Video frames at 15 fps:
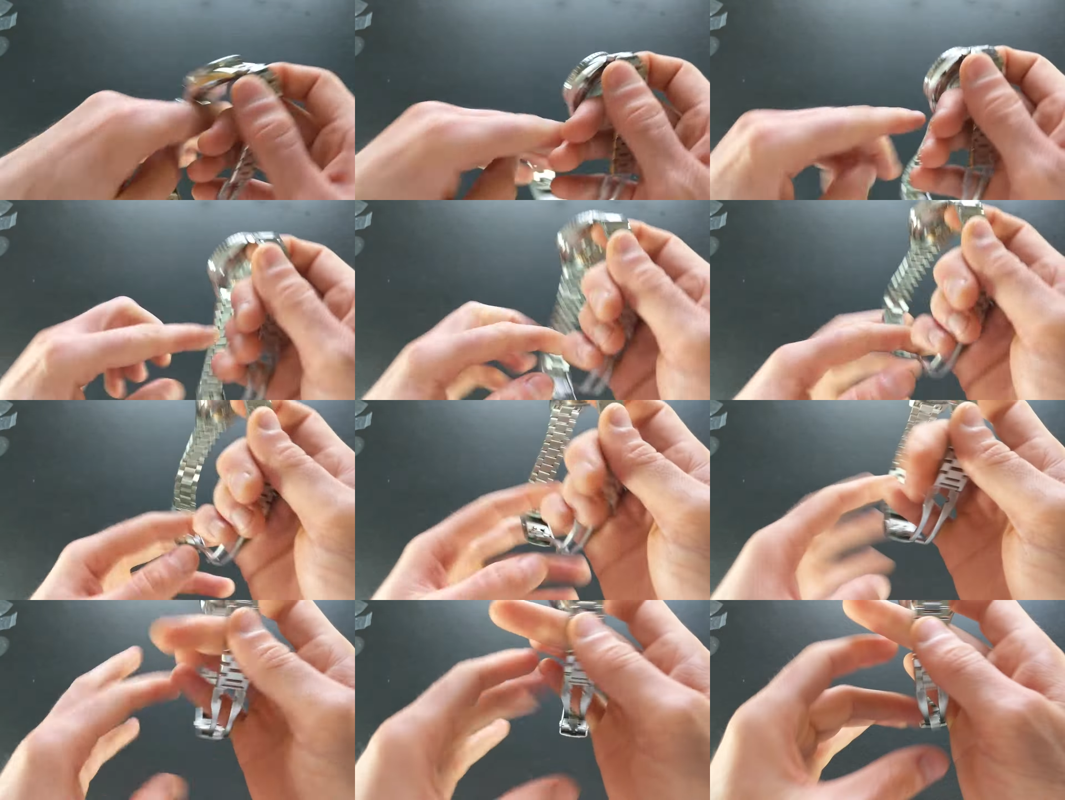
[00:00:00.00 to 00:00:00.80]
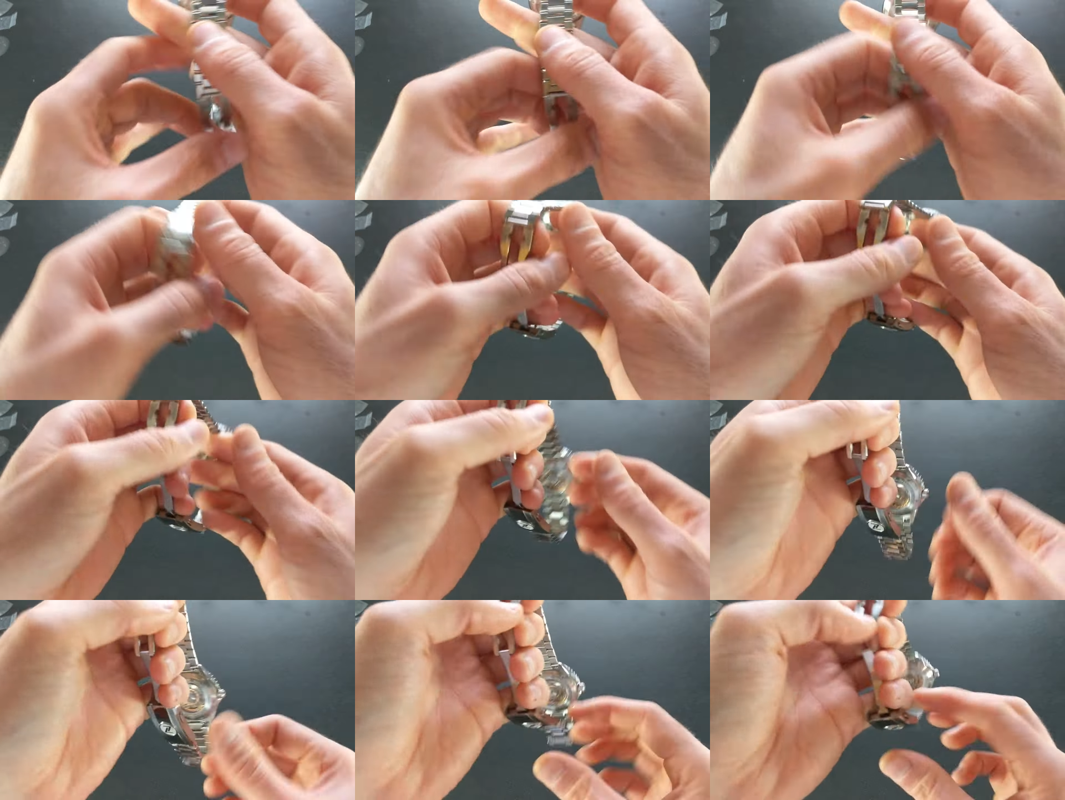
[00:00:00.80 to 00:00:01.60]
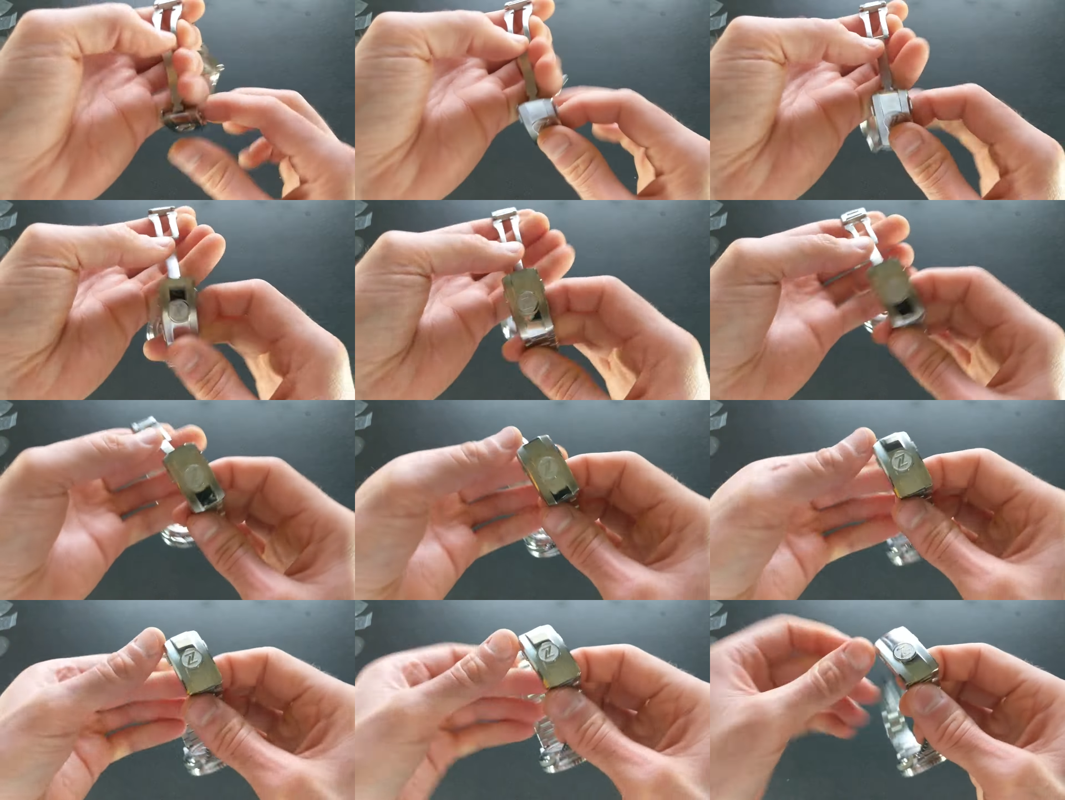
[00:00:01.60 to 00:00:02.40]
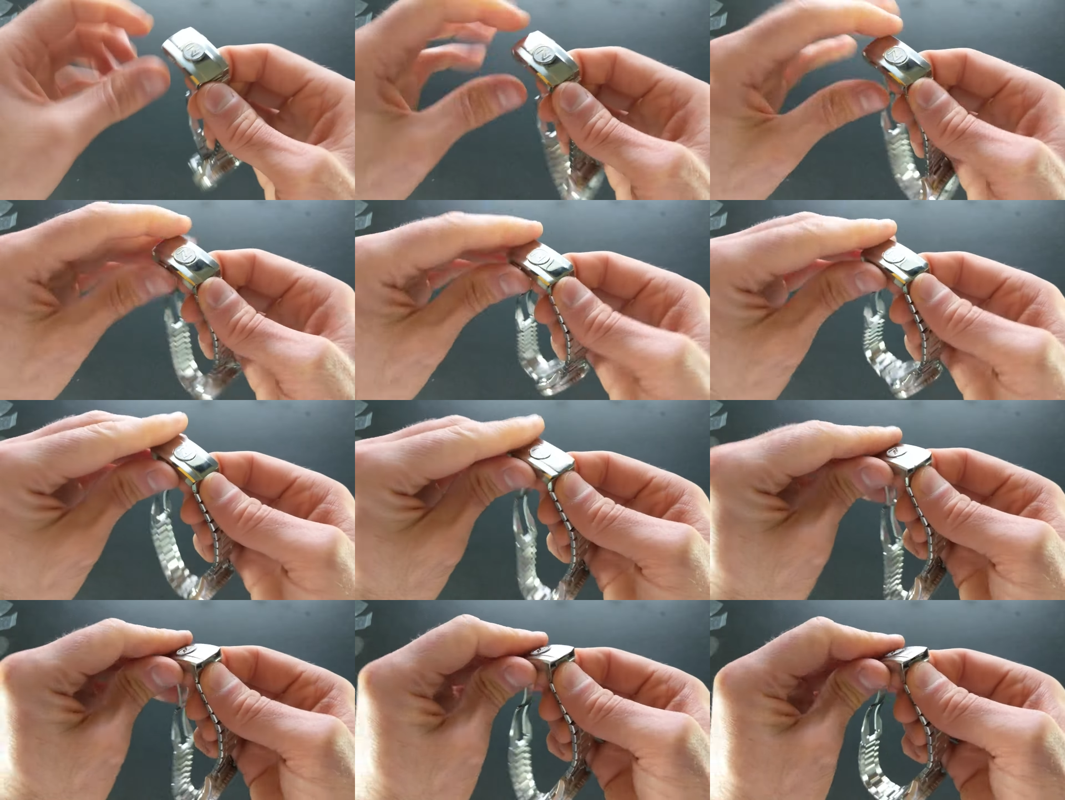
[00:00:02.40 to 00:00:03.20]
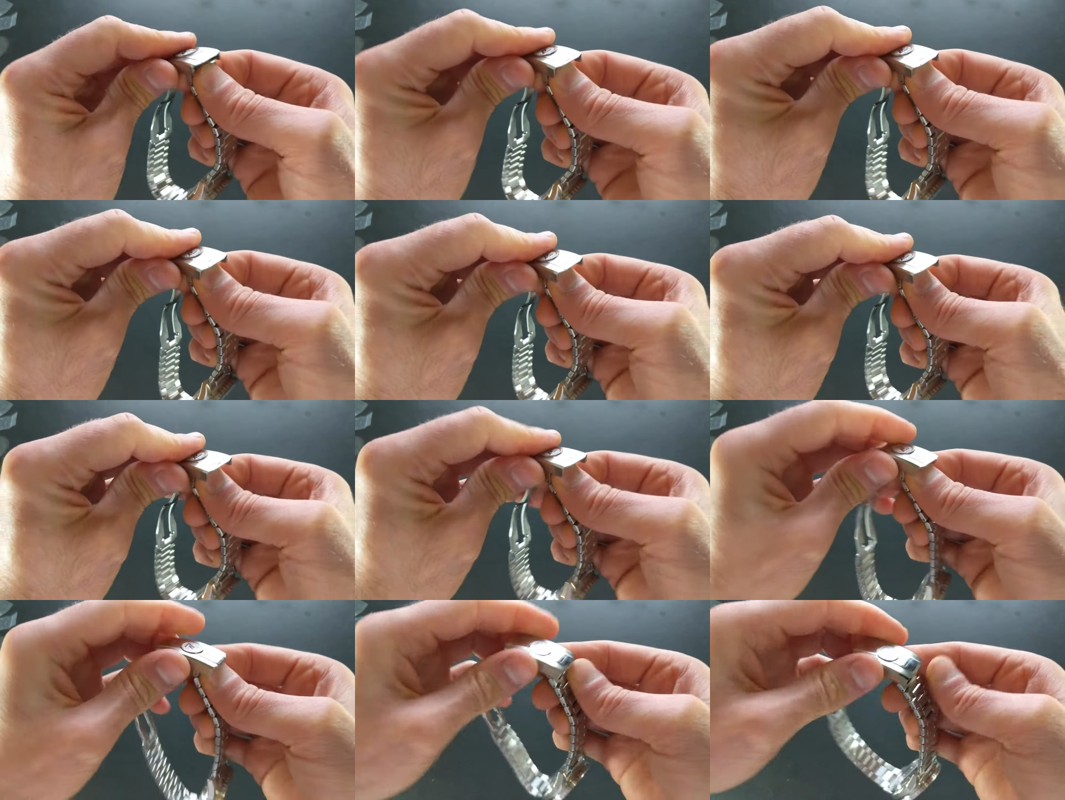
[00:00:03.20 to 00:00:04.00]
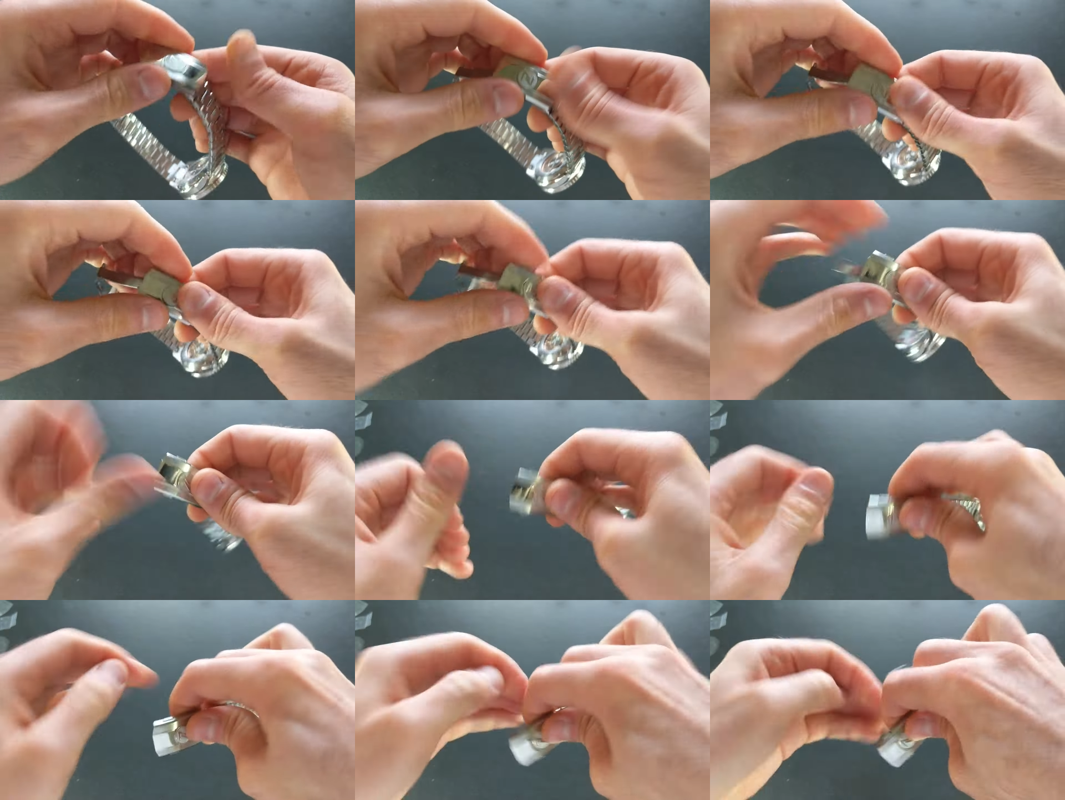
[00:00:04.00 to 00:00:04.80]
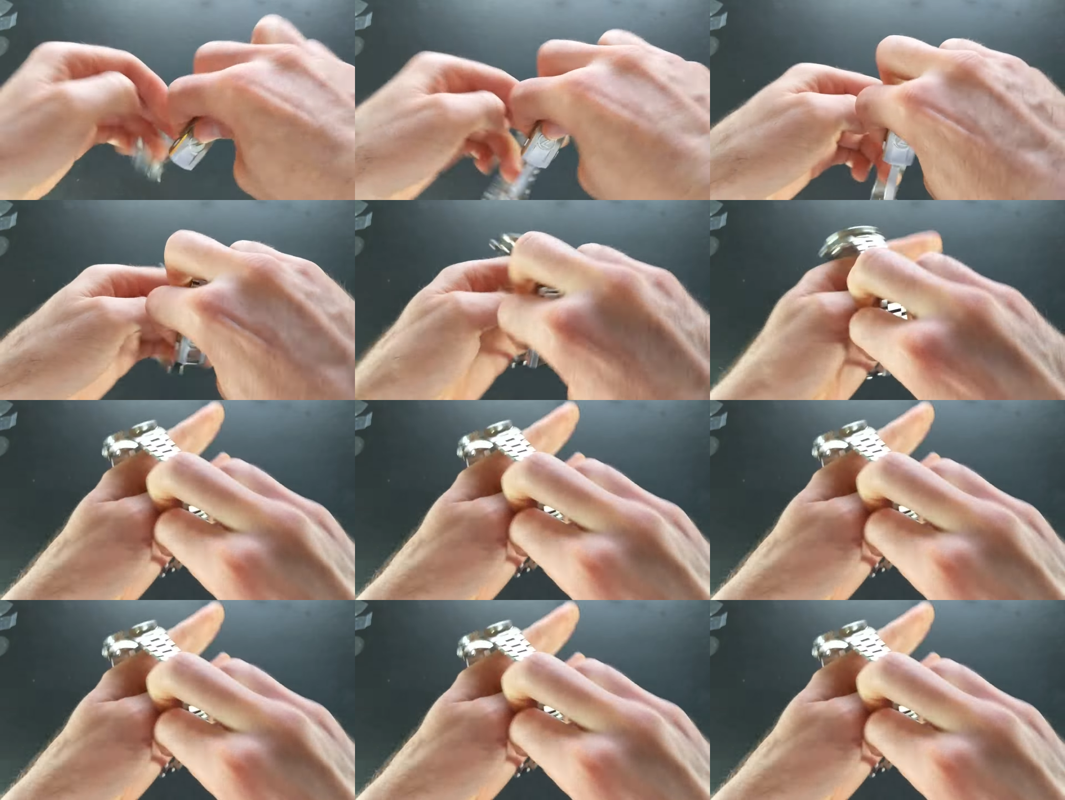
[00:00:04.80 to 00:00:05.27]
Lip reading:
No face is visible, so there are no lips to read.